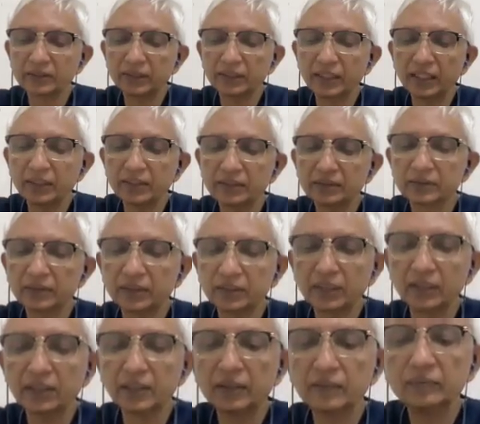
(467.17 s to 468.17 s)
See that? It's
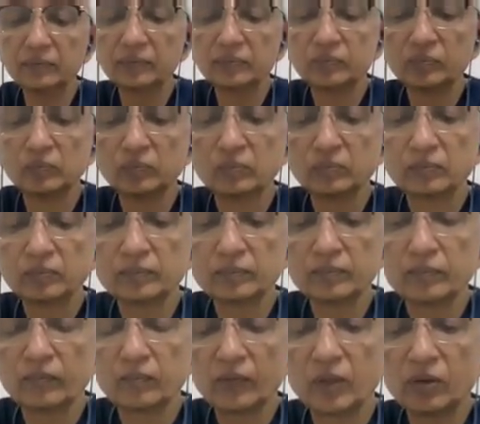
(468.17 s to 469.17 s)
written here.
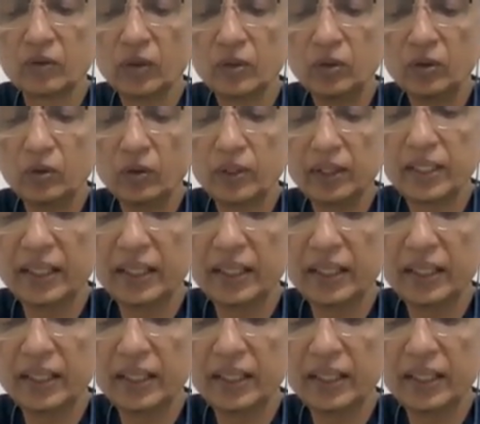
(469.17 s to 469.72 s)
So you know it